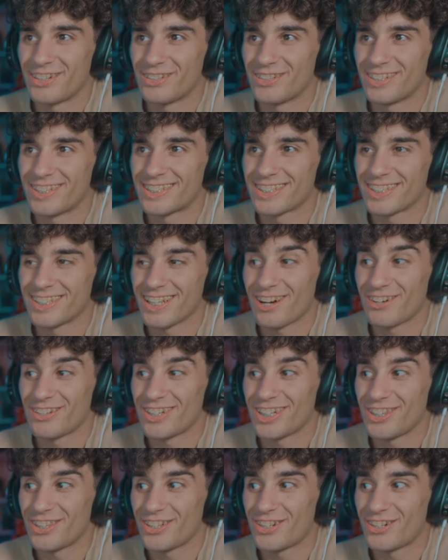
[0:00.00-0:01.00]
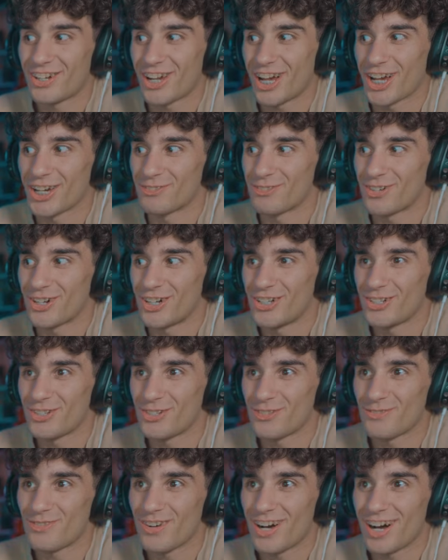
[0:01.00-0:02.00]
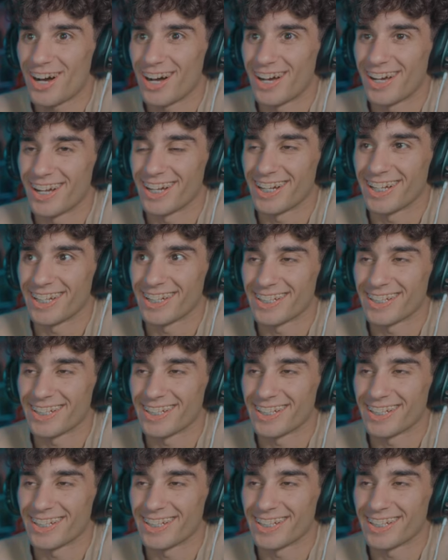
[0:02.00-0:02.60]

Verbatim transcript: allowed in there. I wonder why.